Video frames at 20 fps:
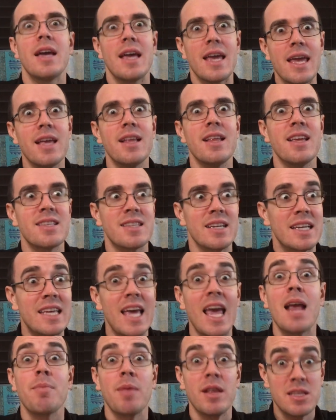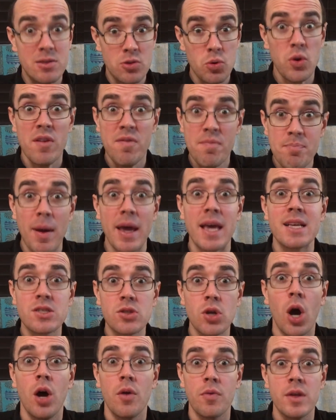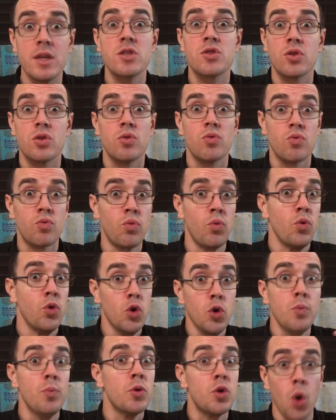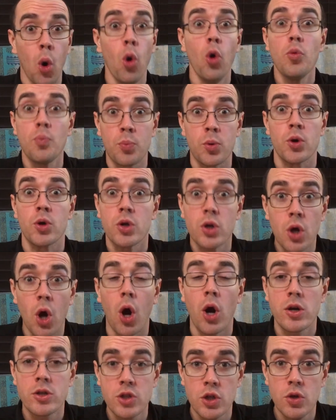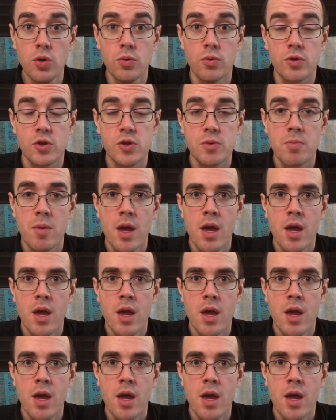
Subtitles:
it is a game that's sort of based on these Rube Goldberg cartoons.